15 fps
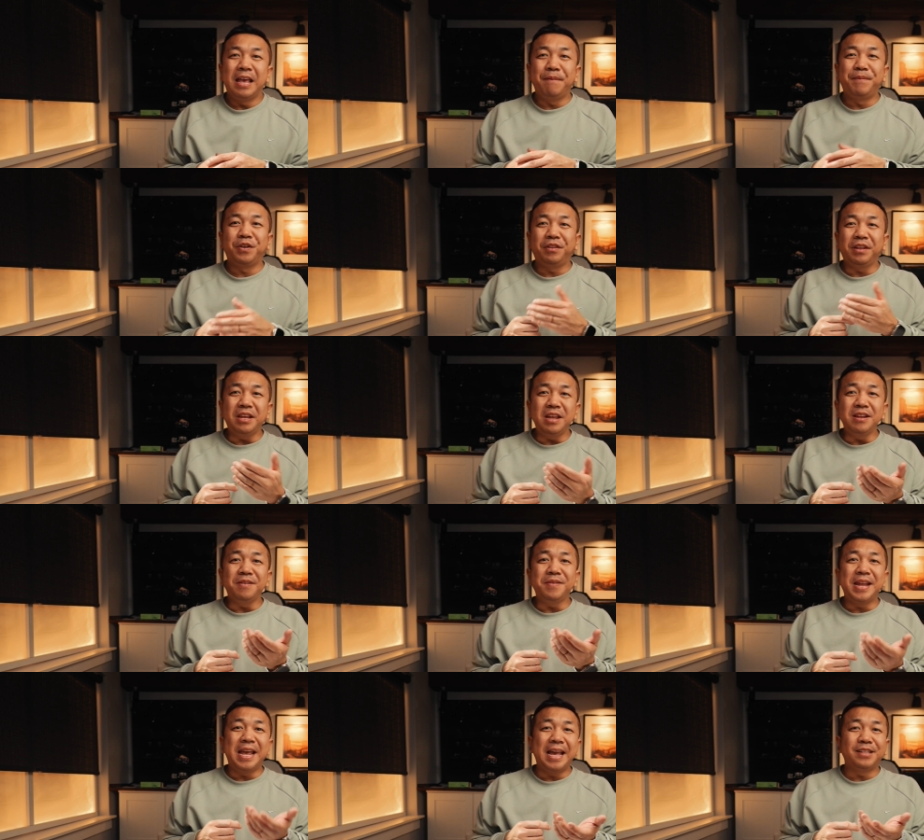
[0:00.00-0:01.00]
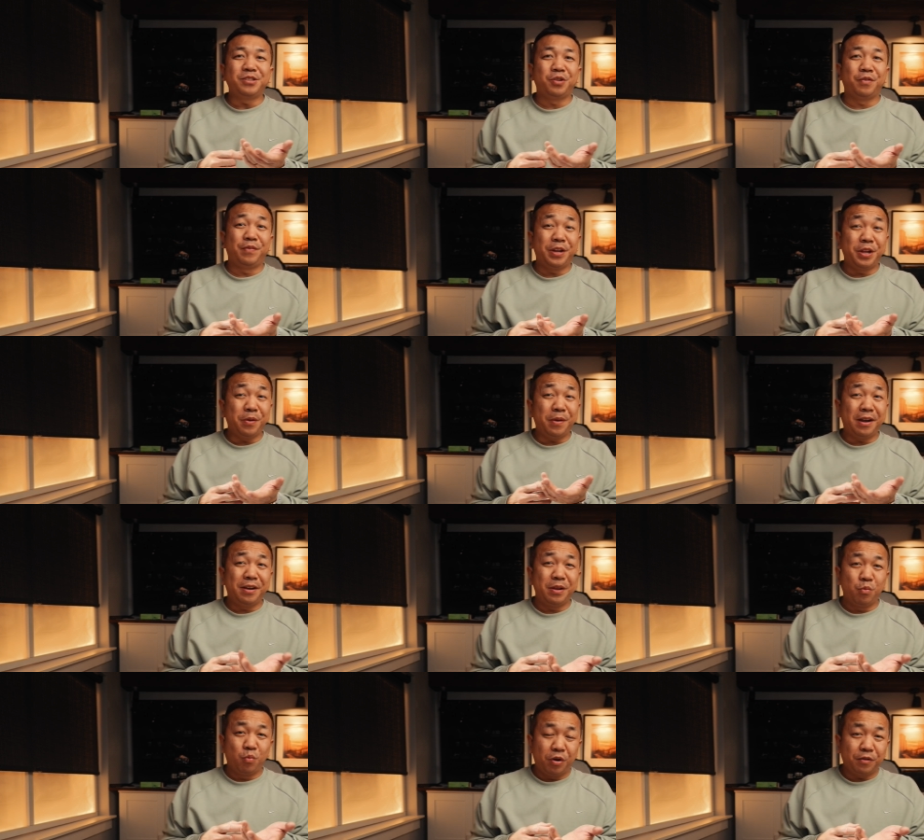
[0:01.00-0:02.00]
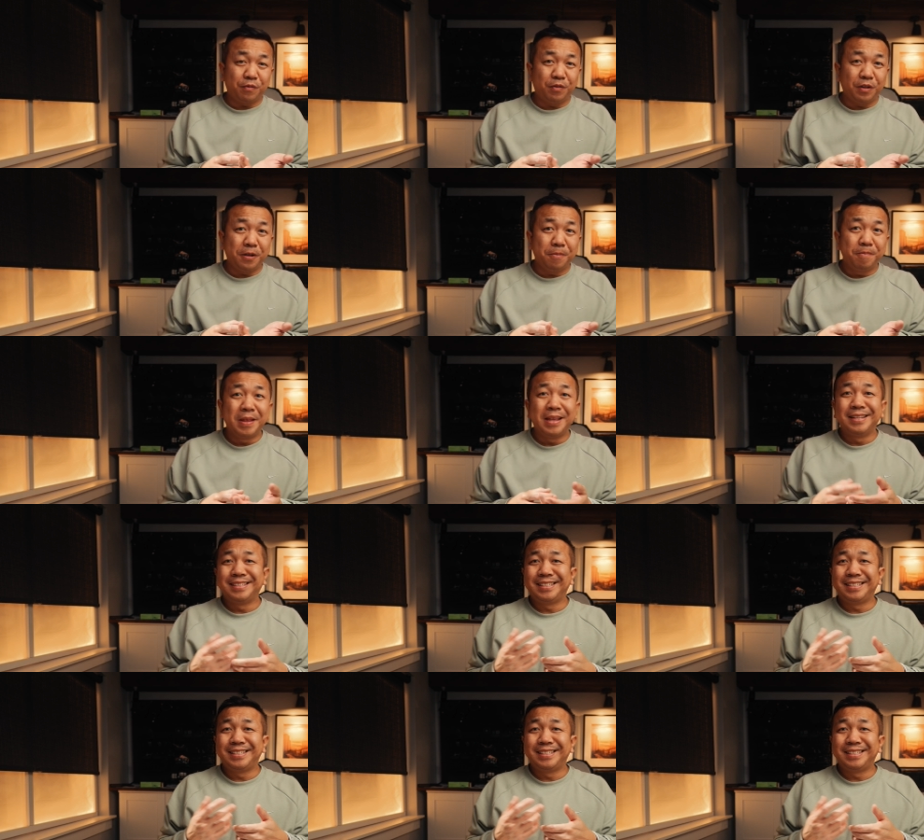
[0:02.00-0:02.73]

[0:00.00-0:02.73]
If you're looking to enhance your video editing workflow,